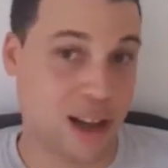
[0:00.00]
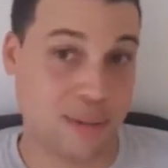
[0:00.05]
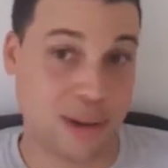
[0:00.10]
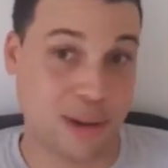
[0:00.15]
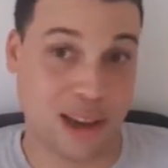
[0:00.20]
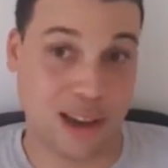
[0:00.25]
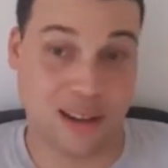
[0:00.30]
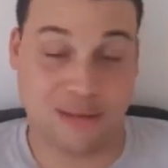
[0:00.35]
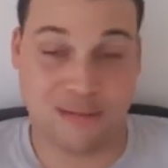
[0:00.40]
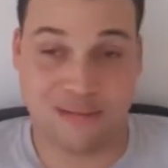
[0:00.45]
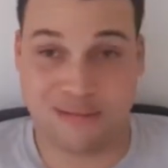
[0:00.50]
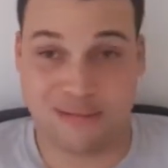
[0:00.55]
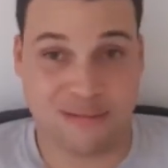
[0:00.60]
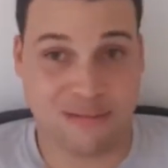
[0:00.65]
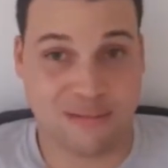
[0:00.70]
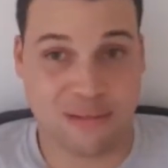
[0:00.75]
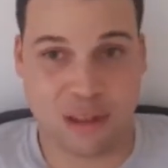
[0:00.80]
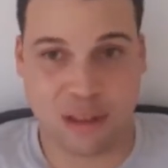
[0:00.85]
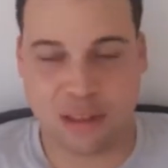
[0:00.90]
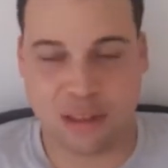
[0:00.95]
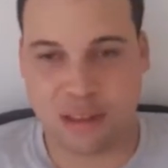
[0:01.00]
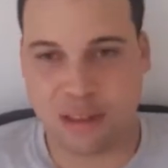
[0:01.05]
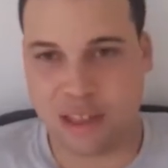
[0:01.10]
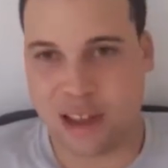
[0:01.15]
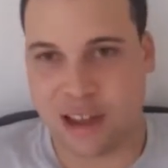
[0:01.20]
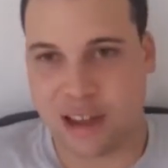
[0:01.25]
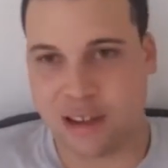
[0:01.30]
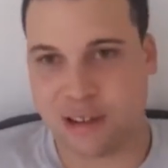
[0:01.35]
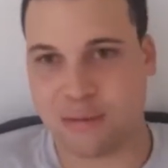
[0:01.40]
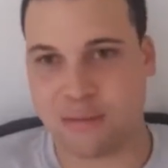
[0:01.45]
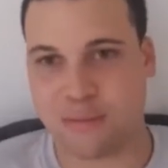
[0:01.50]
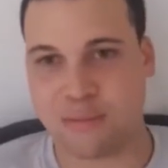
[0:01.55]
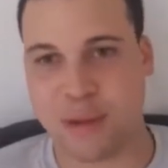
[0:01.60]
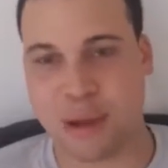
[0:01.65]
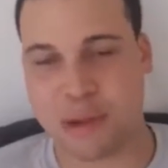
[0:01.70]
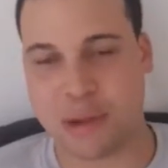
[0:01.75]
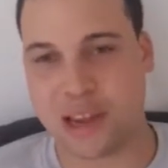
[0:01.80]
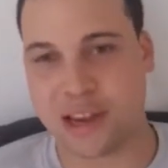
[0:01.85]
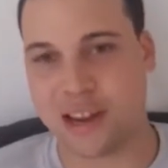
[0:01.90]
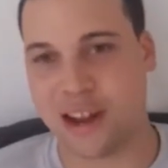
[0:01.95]
I mean, what's like
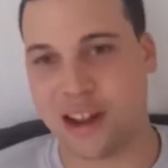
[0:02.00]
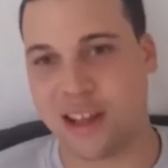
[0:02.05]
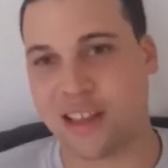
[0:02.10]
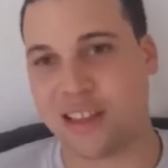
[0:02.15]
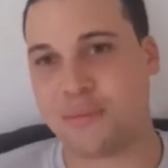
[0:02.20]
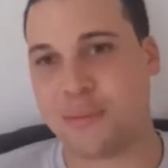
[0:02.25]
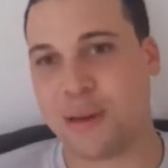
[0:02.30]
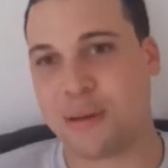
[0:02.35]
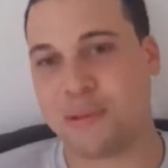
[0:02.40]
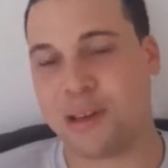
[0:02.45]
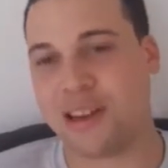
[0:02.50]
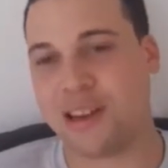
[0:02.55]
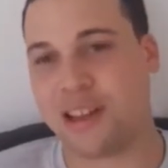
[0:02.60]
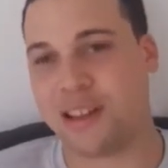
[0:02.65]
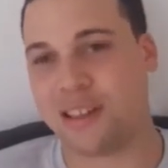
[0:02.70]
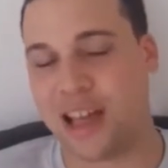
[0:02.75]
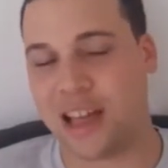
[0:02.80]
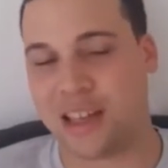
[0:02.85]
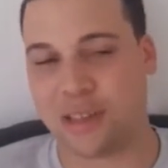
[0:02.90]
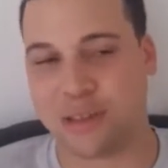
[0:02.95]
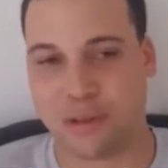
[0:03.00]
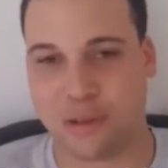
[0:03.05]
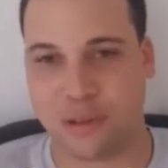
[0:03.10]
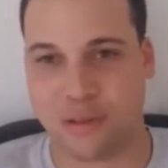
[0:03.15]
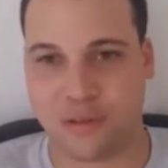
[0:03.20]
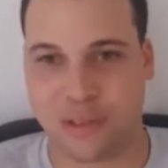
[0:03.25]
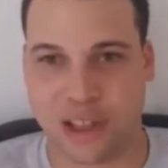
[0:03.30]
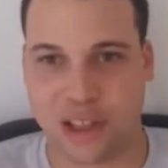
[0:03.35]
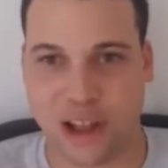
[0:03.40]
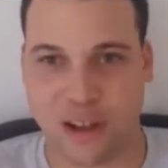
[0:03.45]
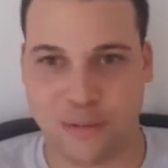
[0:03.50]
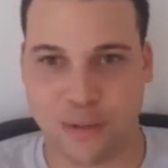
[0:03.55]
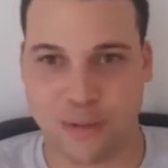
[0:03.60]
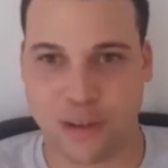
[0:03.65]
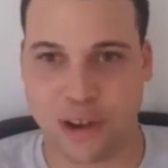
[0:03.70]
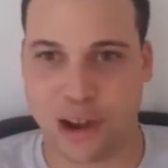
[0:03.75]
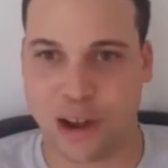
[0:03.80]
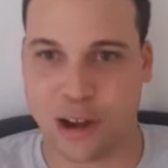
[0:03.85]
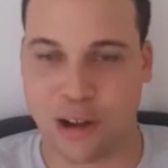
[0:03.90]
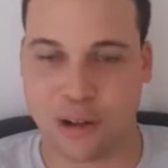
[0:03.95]
maybe he does, maybe he does that sort of stuff
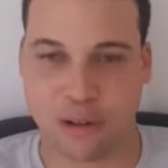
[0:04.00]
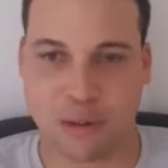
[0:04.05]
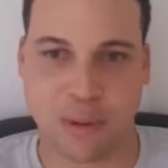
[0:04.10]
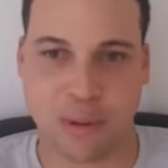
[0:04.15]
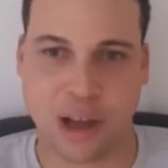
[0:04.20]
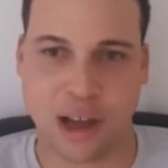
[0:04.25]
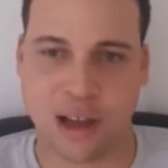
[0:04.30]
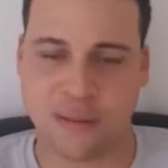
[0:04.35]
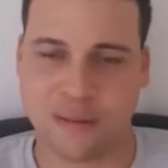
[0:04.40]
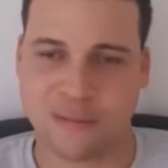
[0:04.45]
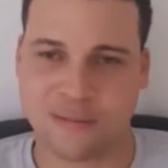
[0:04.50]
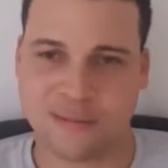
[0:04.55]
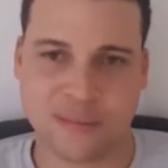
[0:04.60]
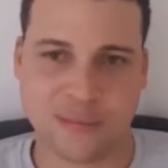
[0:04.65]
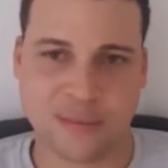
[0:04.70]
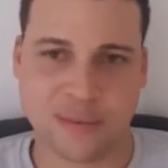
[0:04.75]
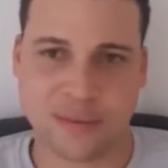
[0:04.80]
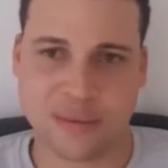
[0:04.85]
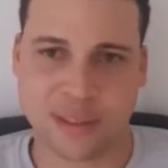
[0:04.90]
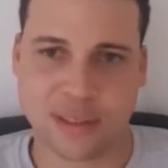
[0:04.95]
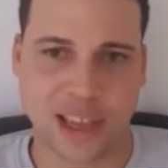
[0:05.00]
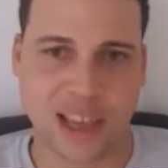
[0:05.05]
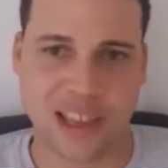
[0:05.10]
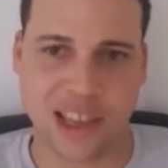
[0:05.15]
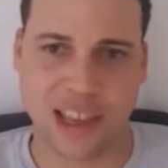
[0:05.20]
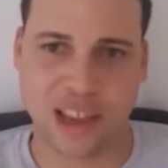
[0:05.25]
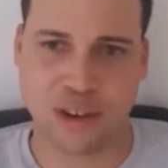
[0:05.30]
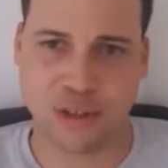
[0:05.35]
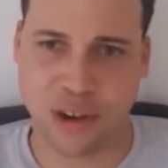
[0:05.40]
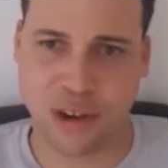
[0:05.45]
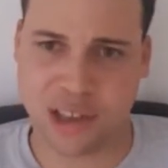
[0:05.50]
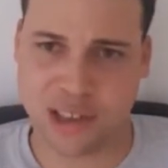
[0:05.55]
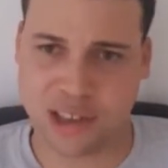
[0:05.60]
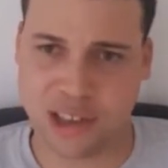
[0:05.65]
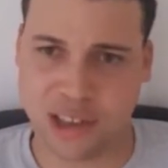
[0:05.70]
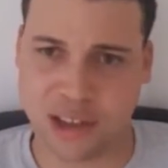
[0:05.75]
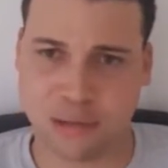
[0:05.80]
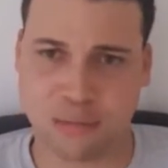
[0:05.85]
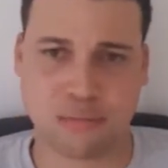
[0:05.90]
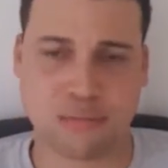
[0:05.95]
with girls, but is it
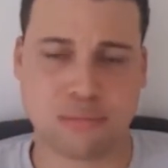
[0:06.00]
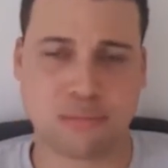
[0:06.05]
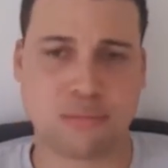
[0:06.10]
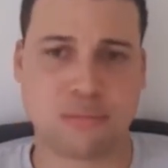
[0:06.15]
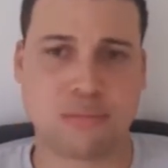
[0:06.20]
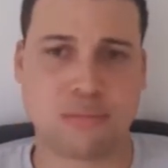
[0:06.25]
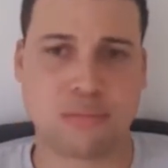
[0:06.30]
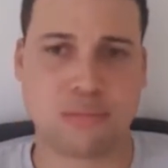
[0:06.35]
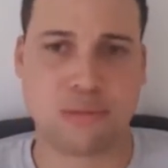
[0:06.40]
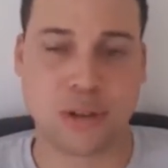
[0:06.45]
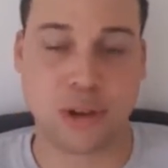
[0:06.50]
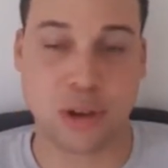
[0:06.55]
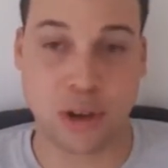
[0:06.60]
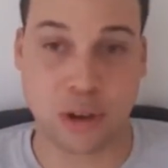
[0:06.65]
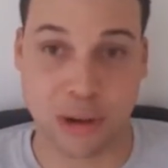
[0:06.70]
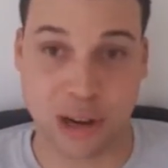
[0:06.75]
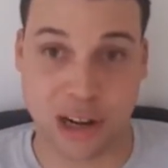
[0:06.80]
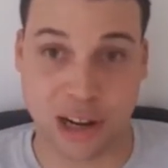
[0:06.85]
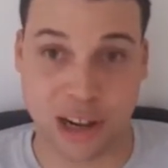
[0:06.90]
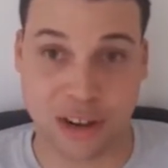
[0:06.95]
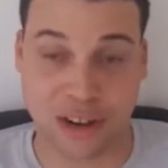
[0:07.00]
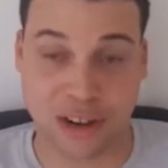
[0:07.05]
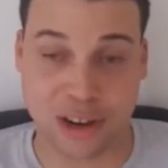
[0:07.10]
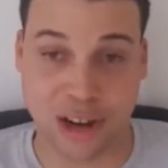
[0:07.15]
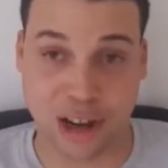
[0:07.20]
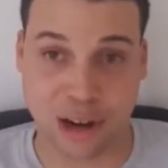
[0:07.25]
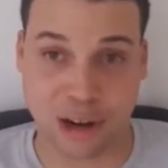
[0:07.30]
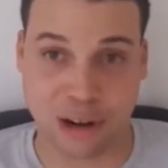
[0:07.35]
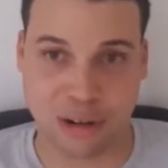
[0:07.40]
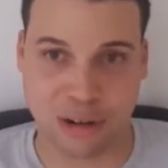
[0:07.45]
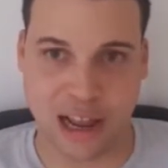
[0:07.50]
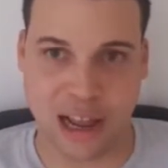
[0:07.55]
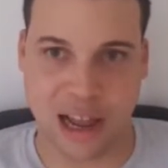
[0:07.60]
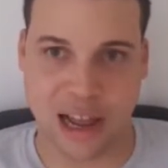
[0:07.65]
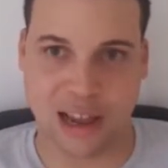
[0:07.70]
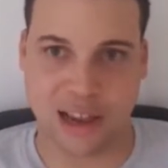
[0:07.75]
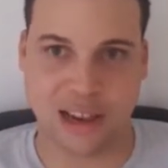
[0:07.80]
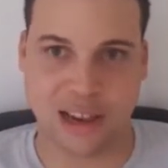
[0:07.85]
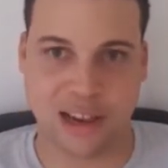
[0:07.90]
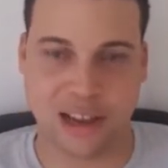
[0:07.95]
interesting? Do we need to know
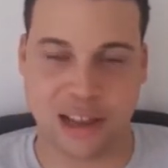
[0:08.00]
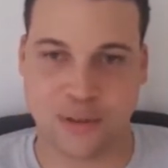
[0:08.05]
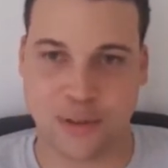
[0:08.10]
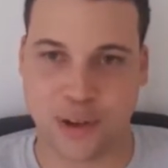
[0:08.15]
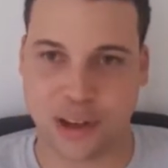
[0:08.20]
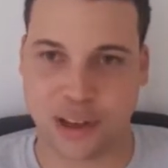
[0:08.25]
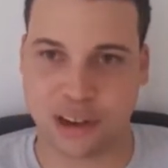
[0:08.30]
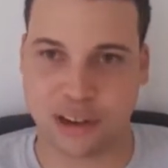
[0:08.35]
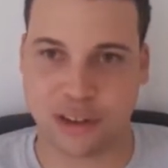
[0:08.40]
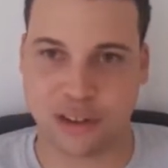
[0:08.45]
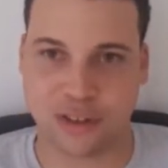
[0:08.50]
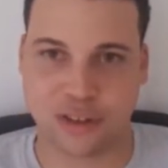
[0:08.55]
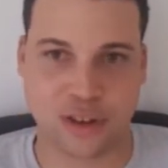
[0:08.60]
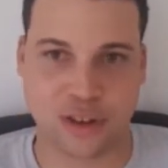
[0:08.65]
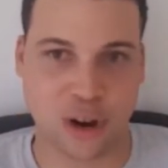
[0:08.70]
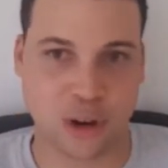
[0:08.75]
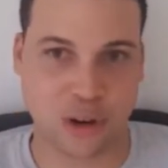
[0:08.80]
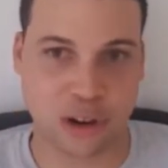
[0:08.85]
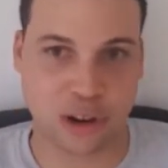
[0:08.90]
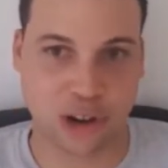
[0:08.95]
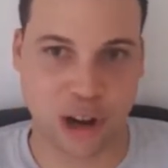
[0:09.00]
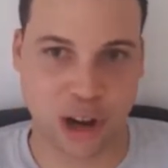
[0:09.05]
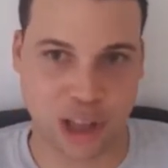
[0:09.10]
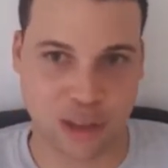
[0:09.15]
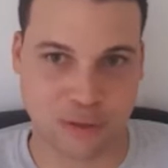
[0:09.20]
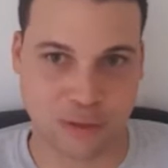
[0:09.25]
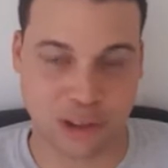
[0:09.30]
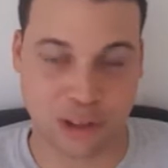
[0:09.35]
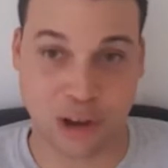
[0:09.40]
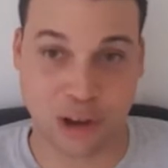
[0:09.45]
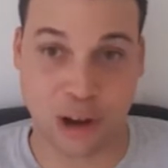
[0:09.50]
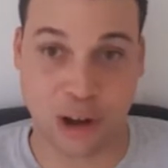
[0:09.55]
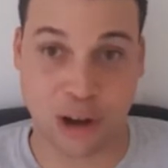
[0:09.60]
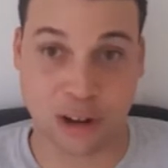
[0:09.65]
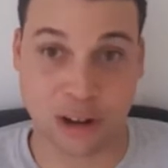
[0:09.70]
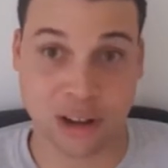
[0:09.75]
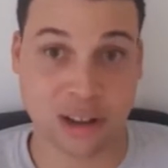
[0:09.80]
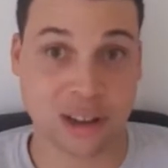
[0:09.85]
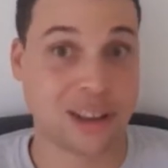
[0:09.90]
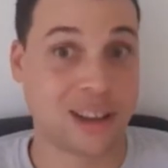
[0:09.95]
that he's fucking choking girls with his
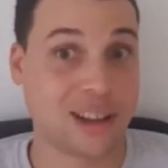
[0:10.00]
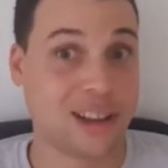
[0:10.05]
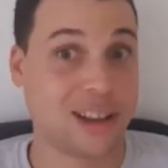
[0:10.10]
cock?